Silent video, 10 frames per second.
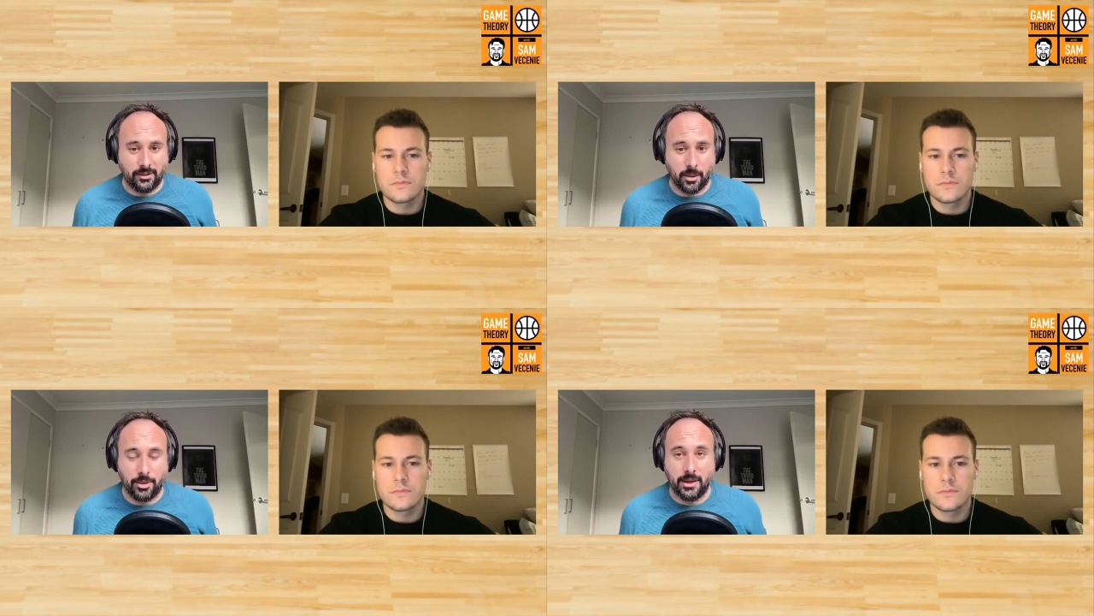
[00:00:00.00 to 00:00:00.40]

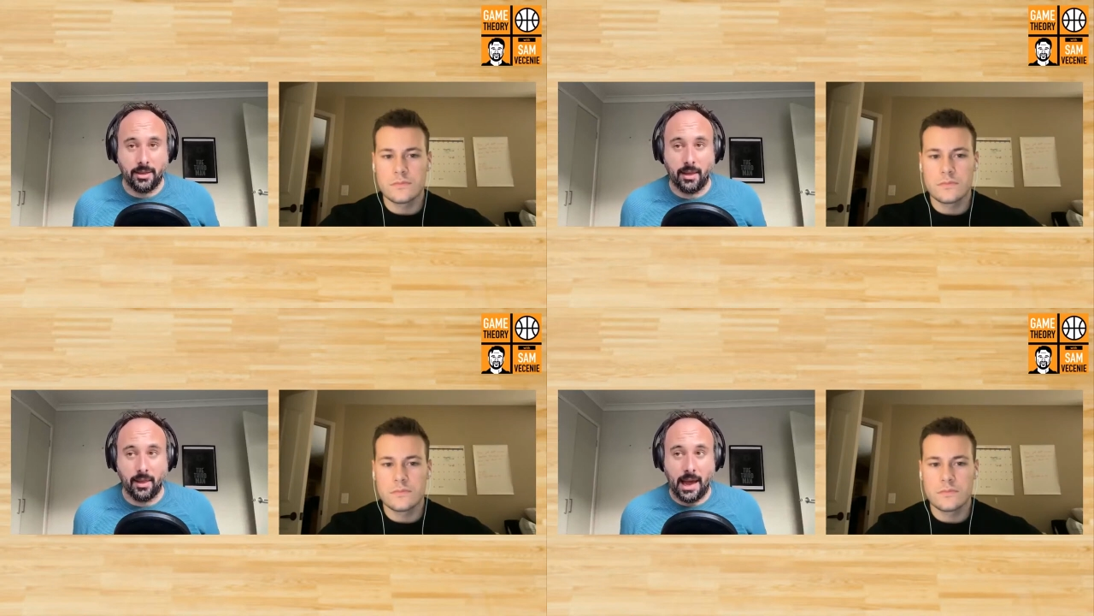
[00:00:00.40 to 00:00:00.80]
Speaker 1: something
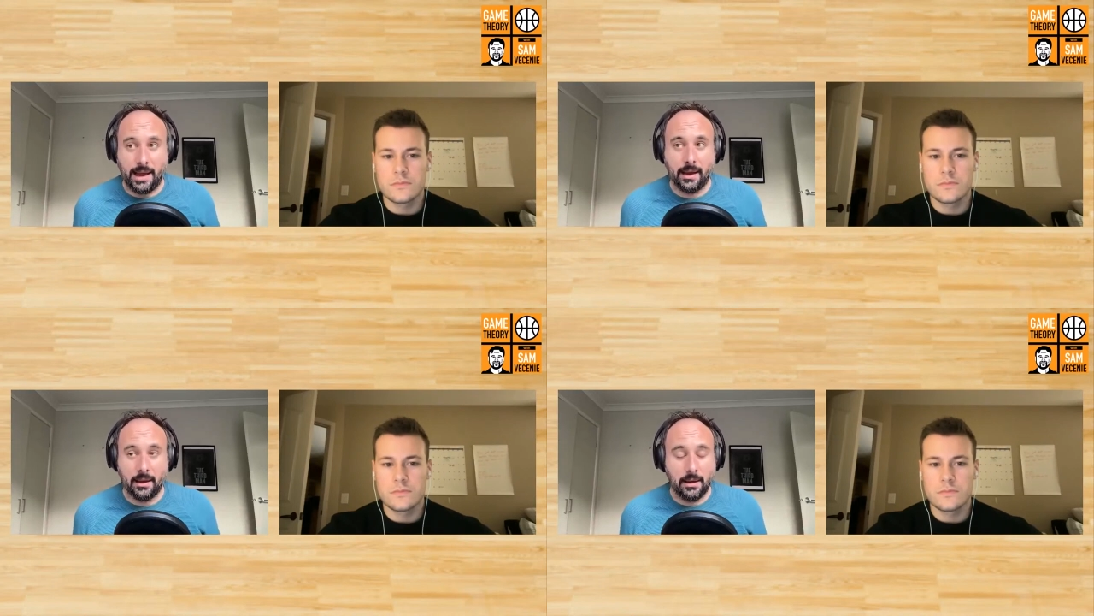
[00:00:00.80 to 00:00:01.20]
that
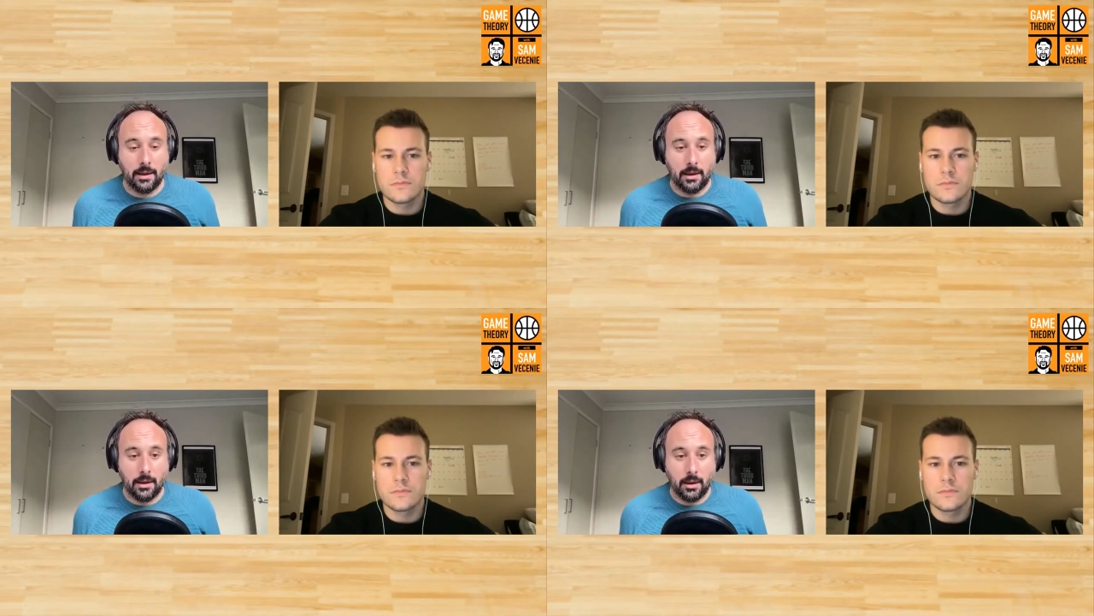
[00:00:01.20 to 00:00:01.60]
like
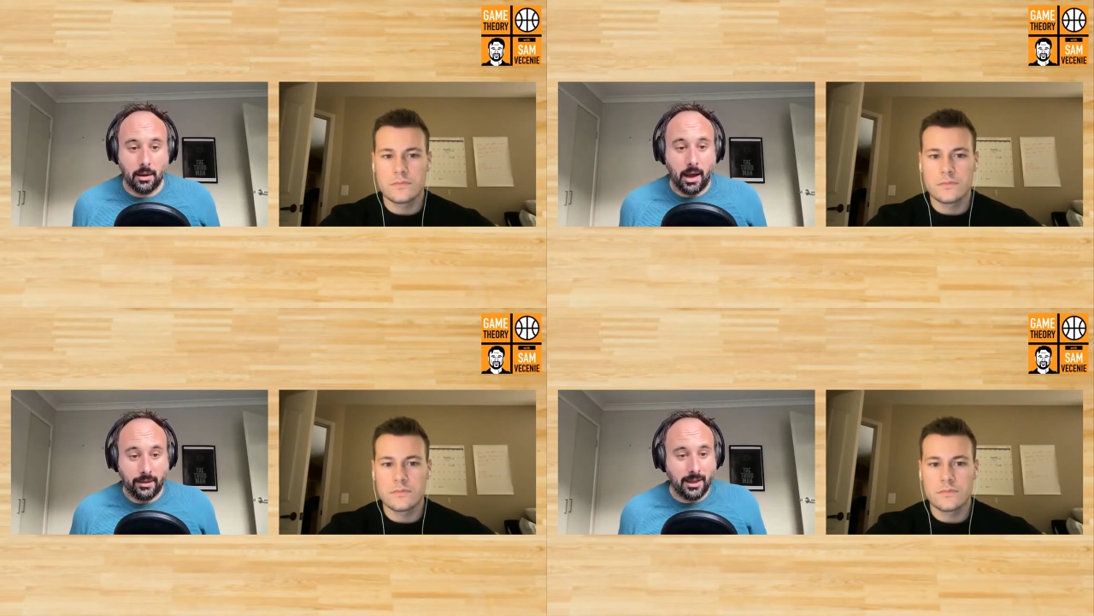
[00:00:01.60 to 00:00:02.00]

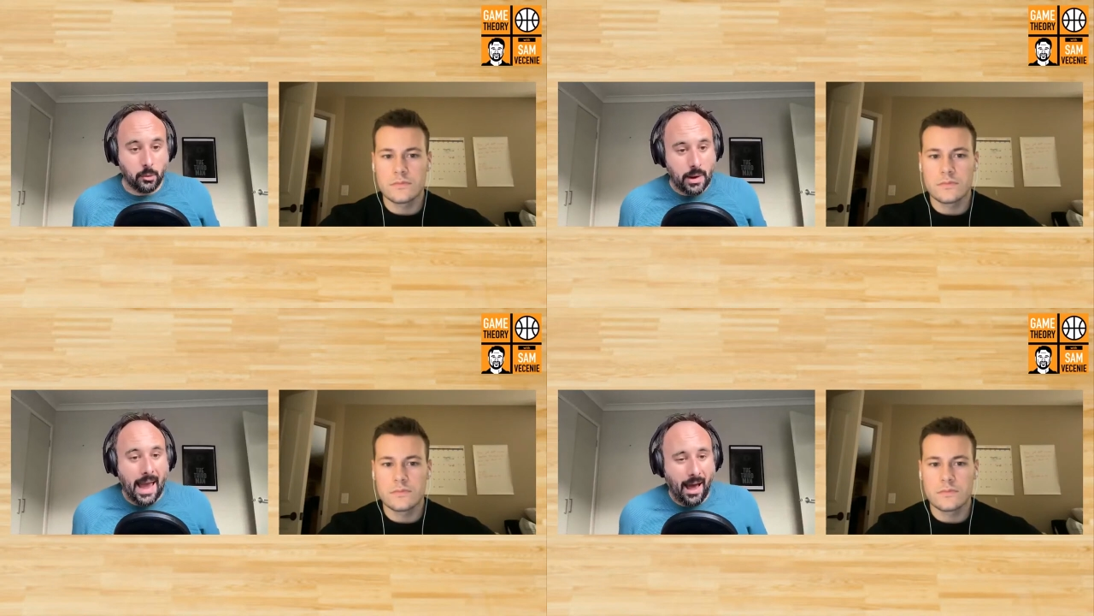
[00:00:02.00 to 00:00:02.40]
I think
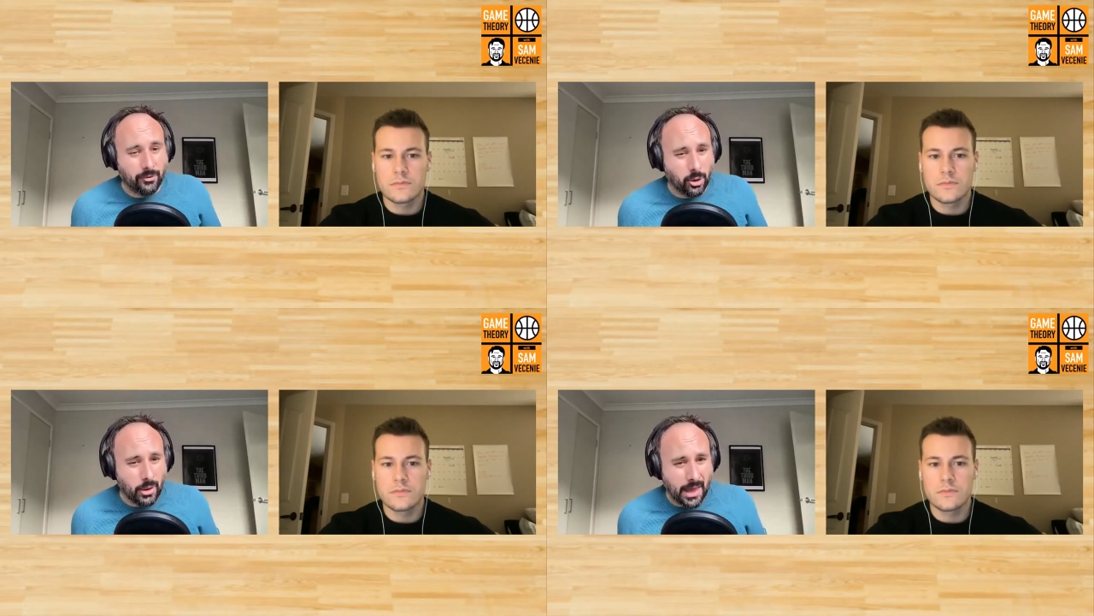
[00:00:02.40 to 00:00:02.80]
we
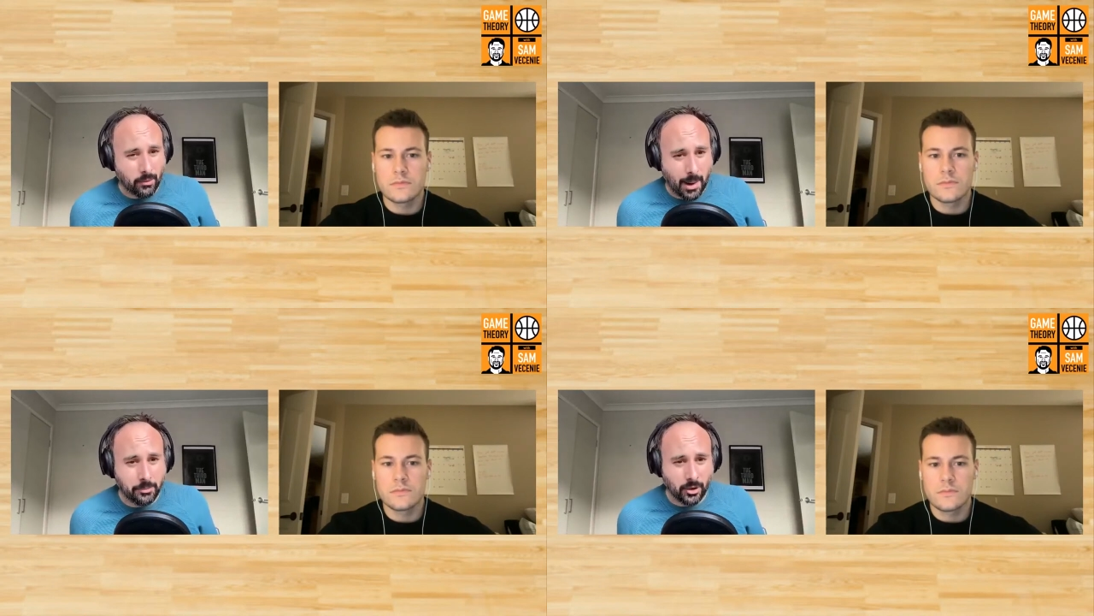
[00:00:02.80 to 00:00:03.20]
have okay
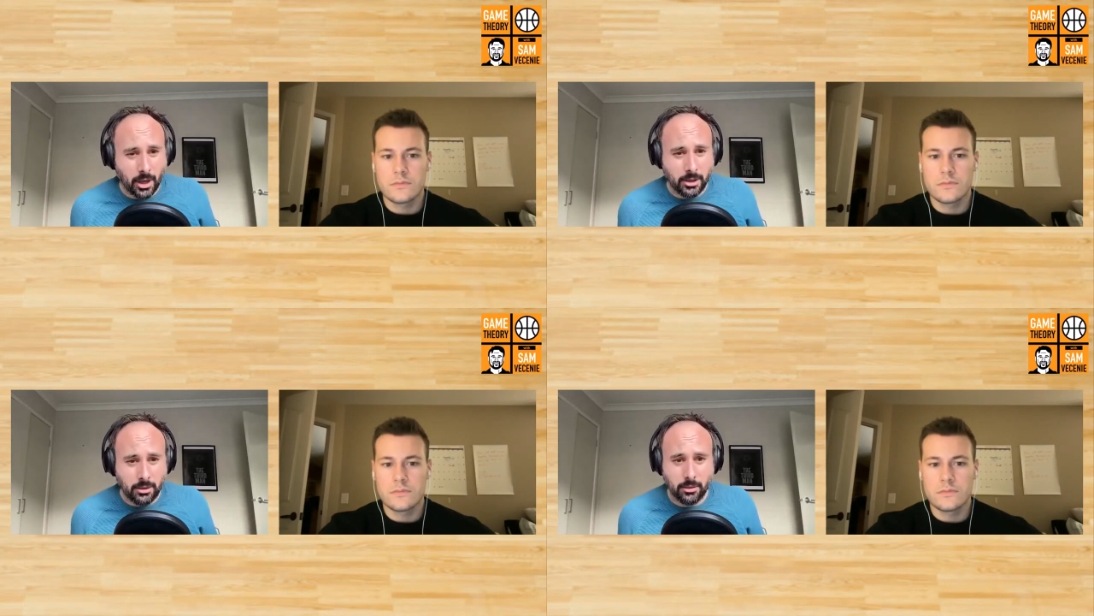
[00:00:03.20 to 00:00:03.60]
reps
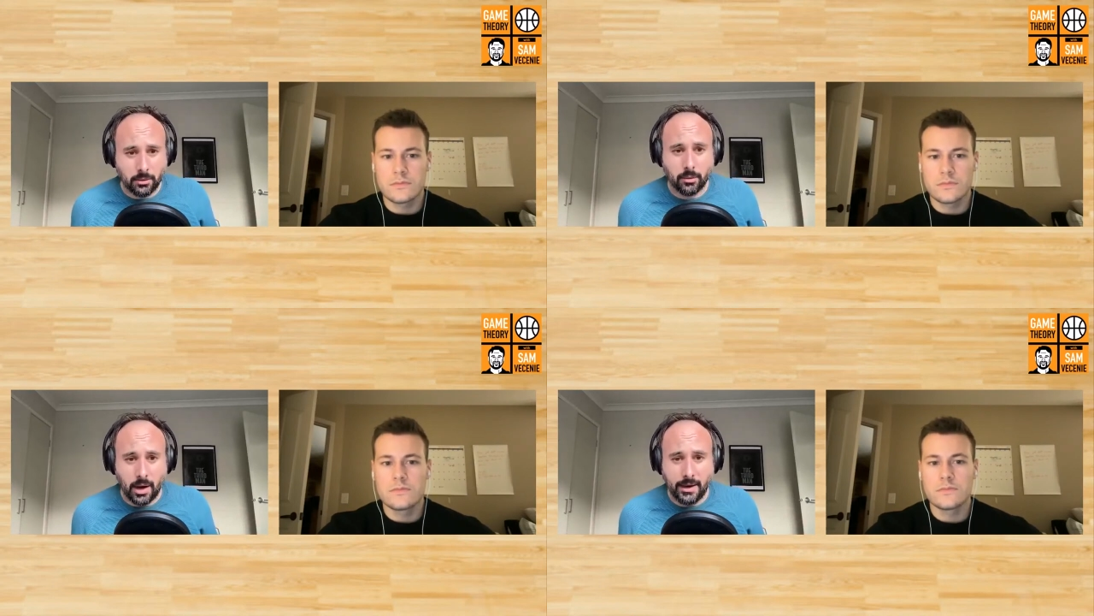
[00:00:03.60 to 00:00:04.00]
on,
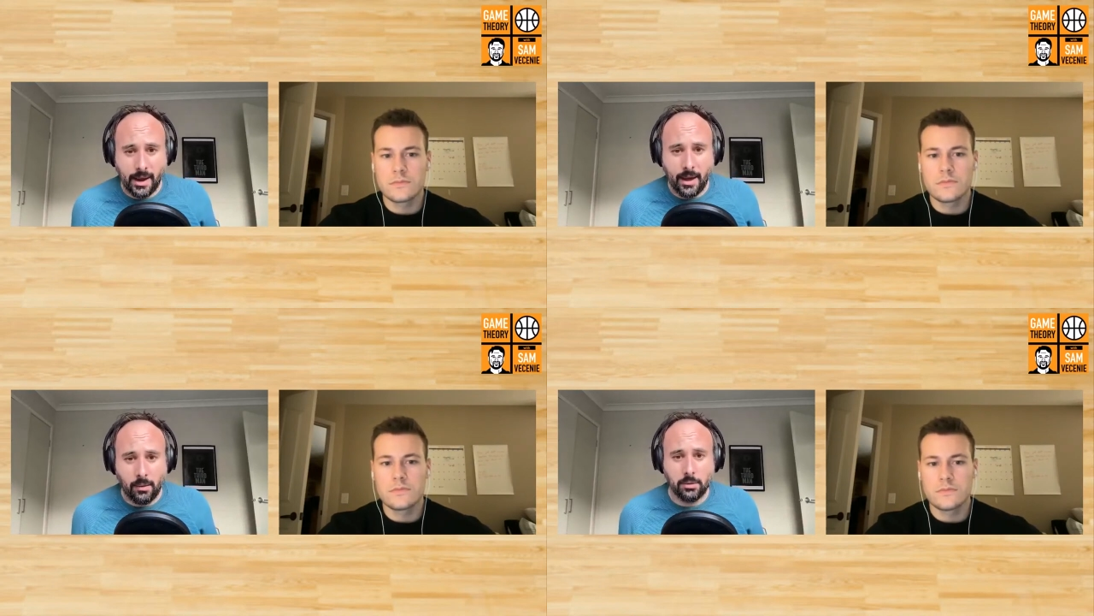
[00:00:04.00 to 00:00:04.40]
right
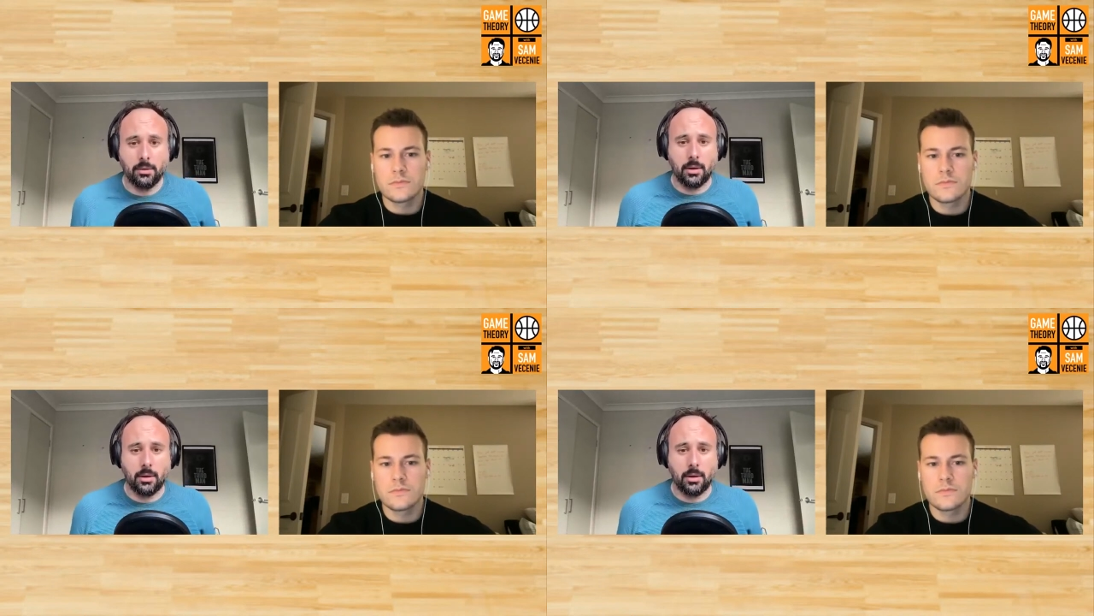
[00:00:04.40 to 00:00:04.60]
now.